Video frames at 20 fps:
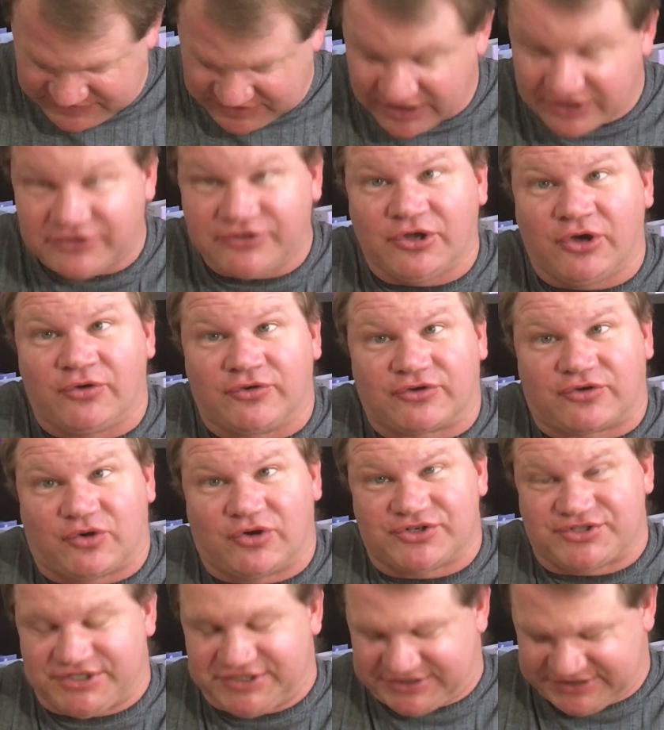Unknown, of
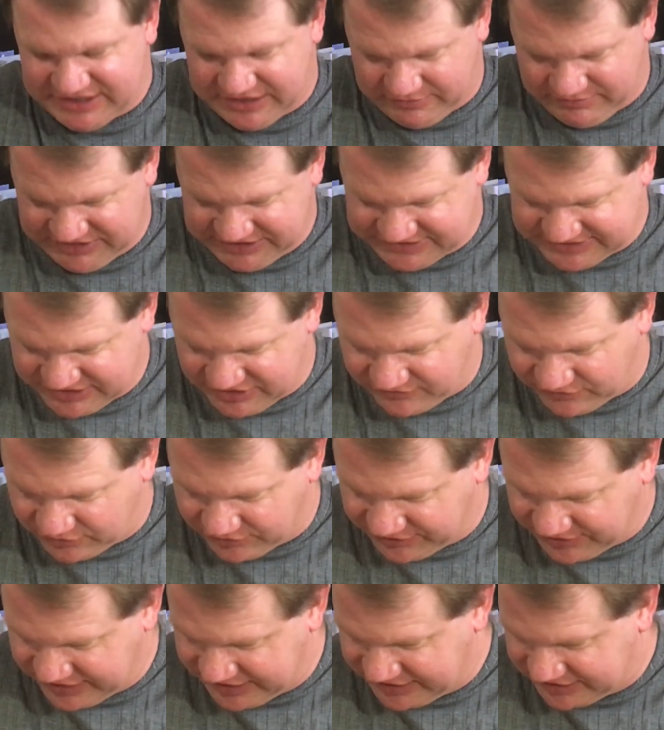course, has sent me several
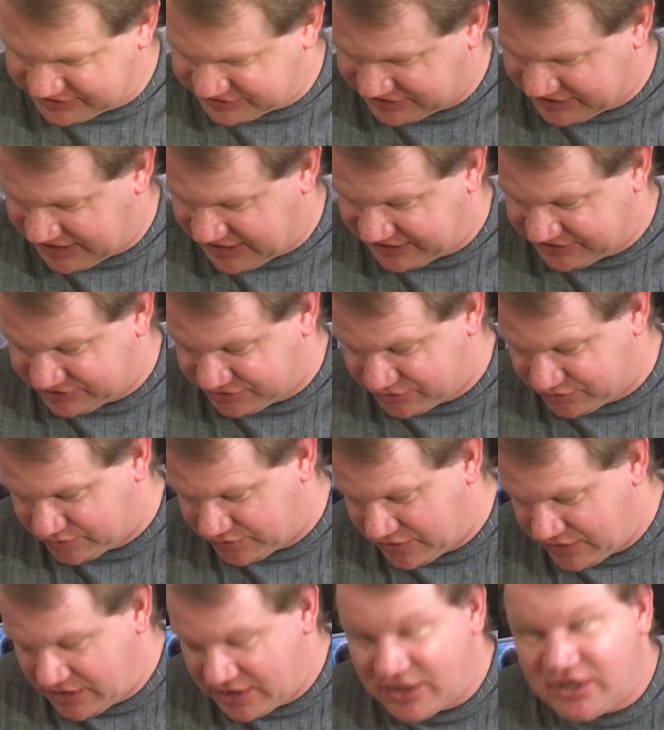things, and I do
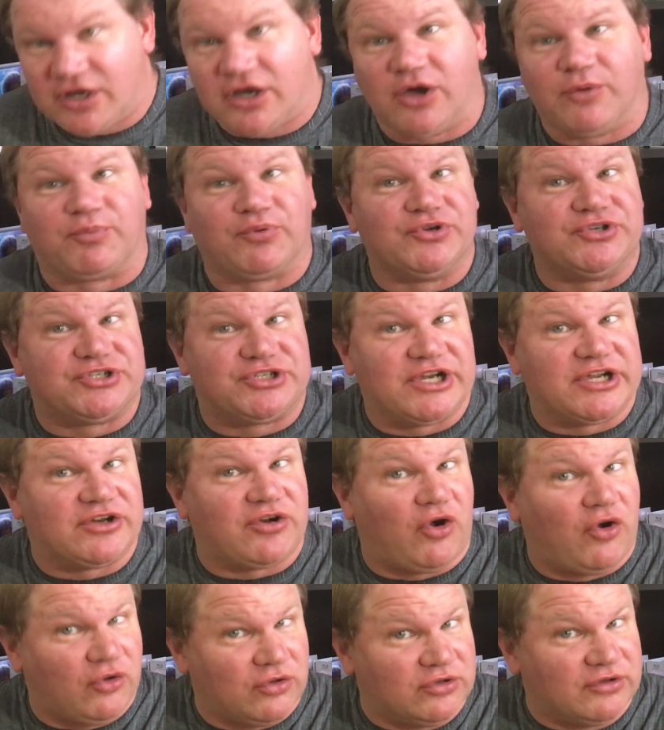appreciate
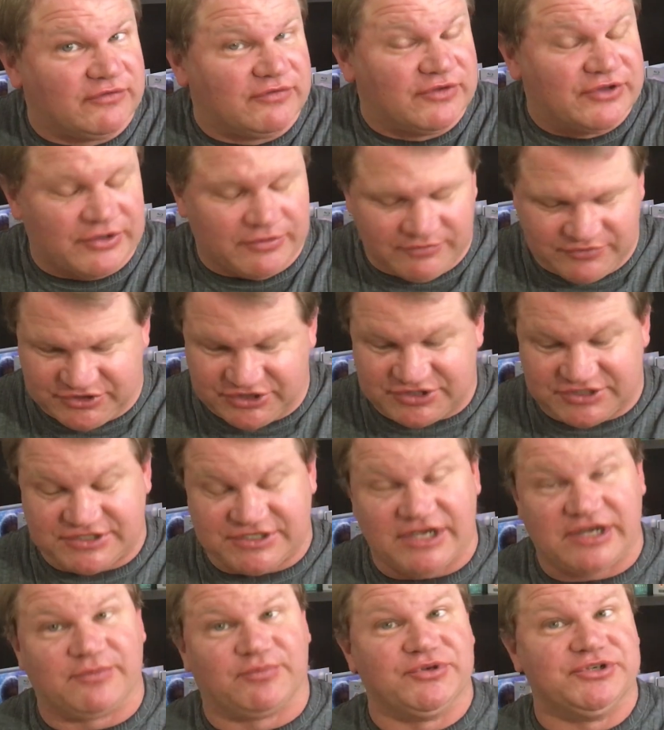all of them, just as
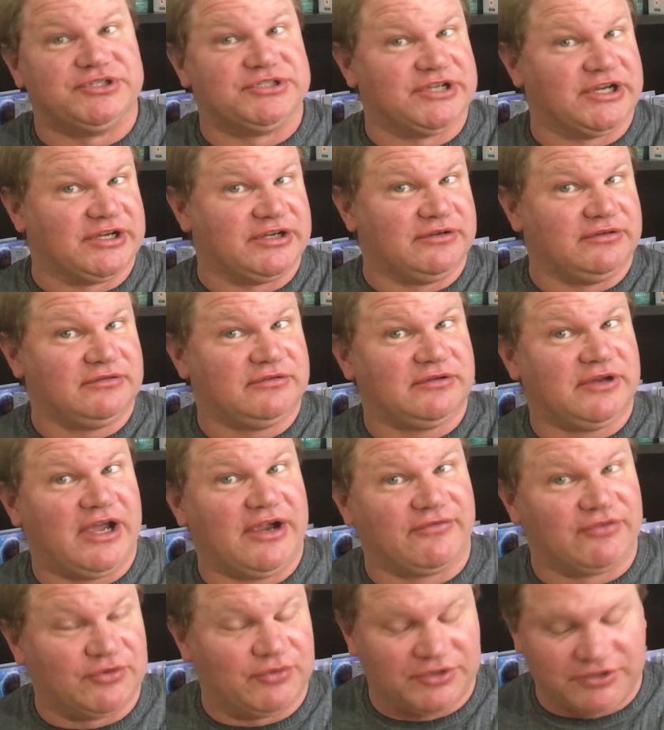I appreciate
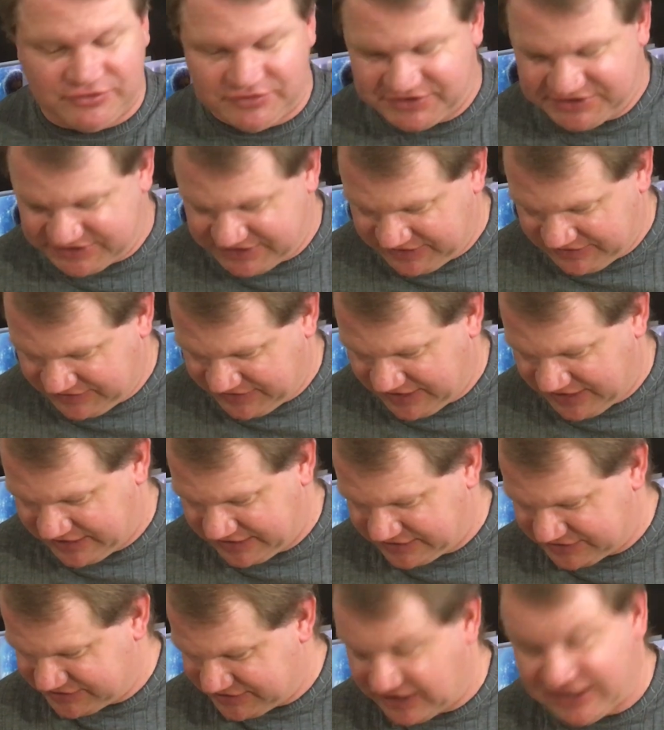everyone who has sent
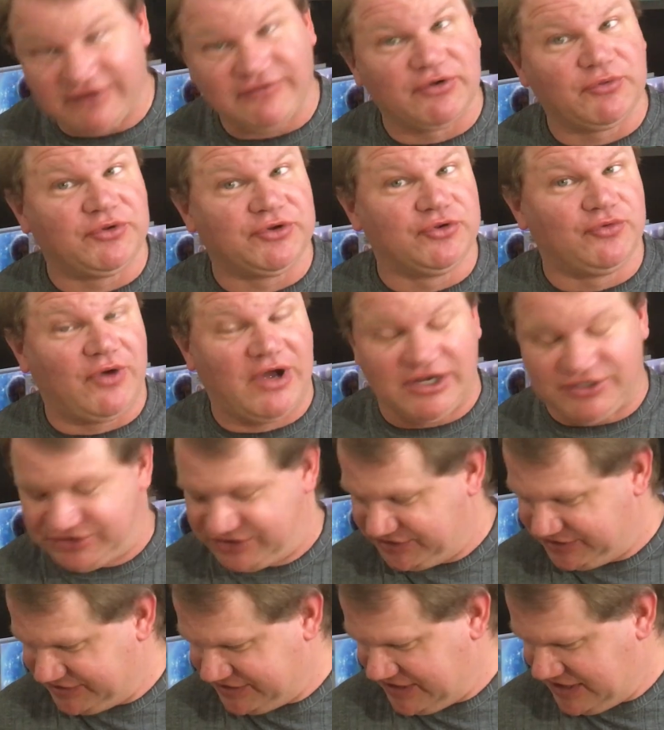things and everyone who
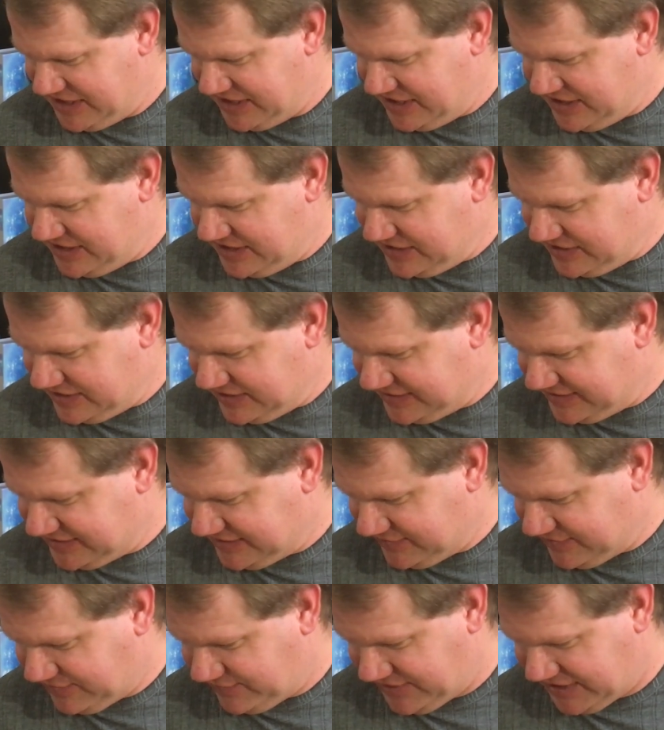watches. Let's
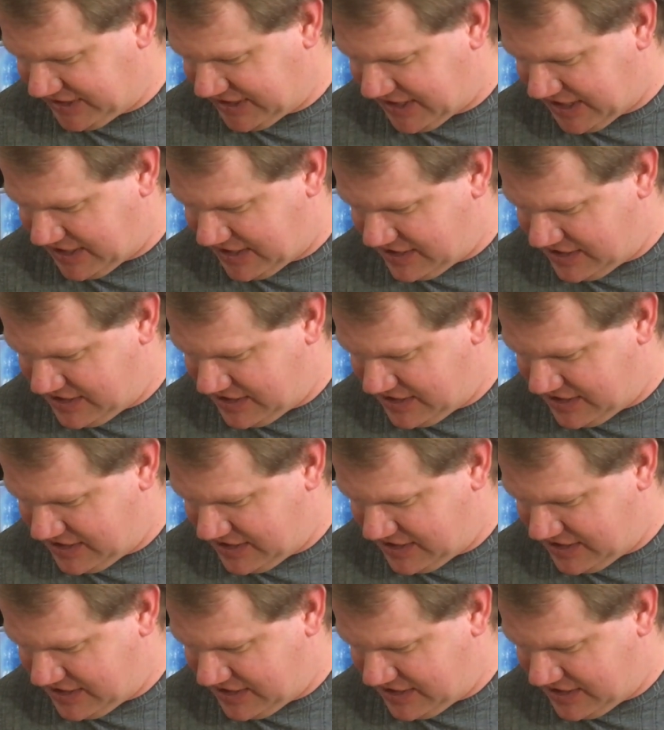see what we got.